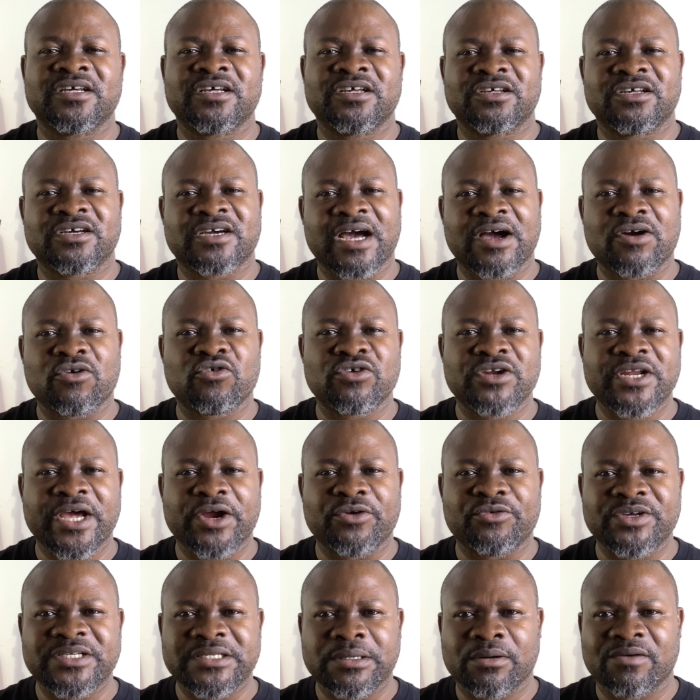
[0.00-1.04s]
You can go there and
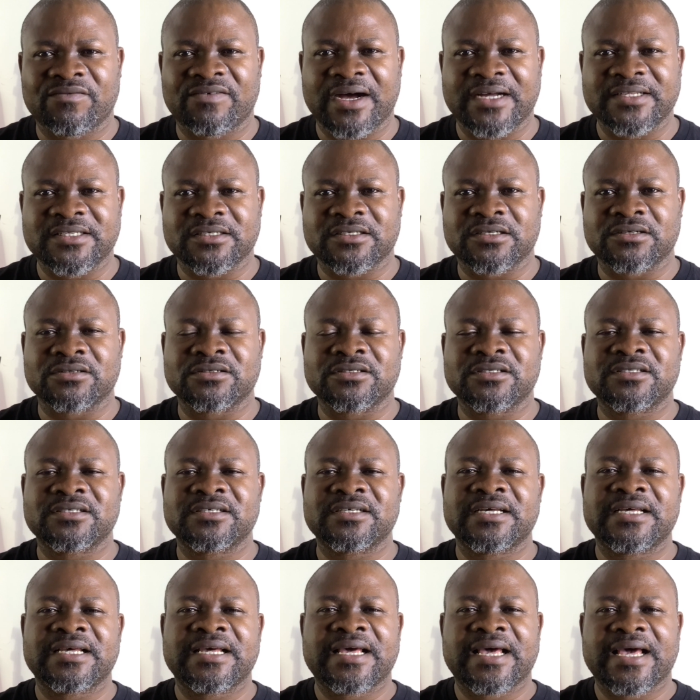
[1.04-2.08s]
read some of our articles
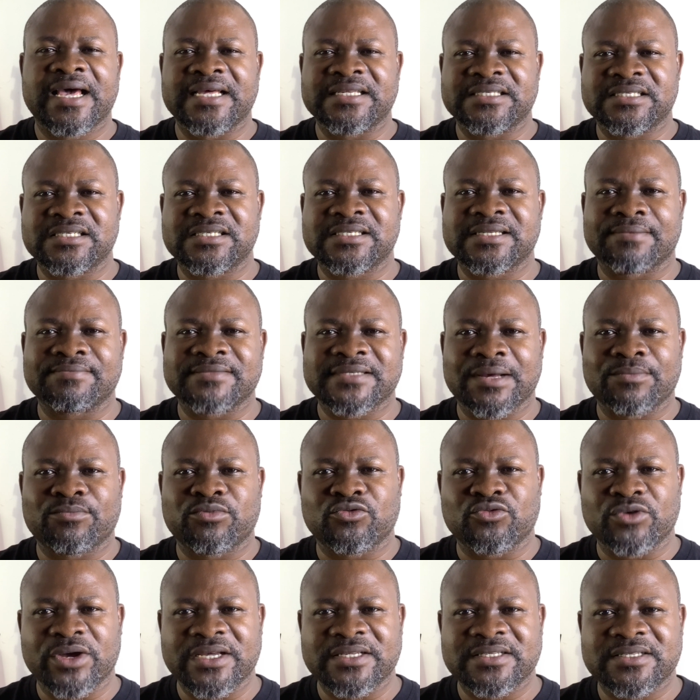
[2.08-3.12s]
and see some sample
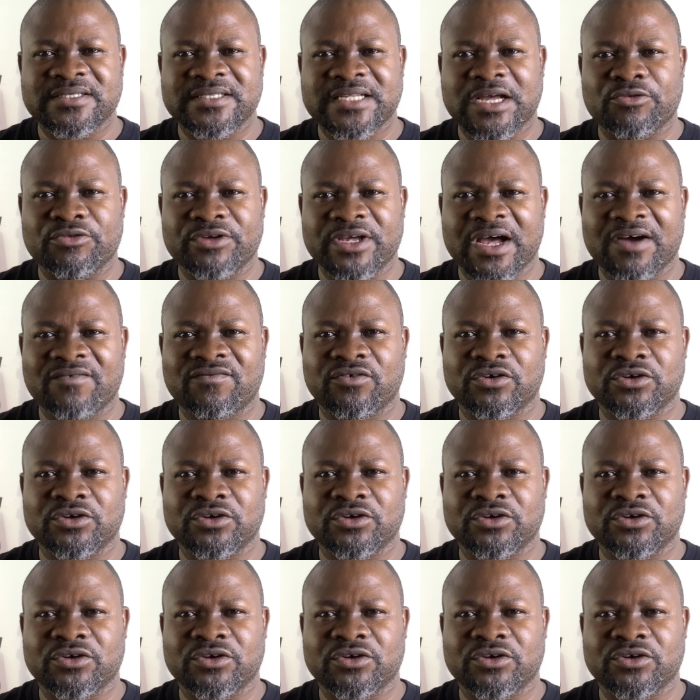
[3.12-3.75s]
works that we have for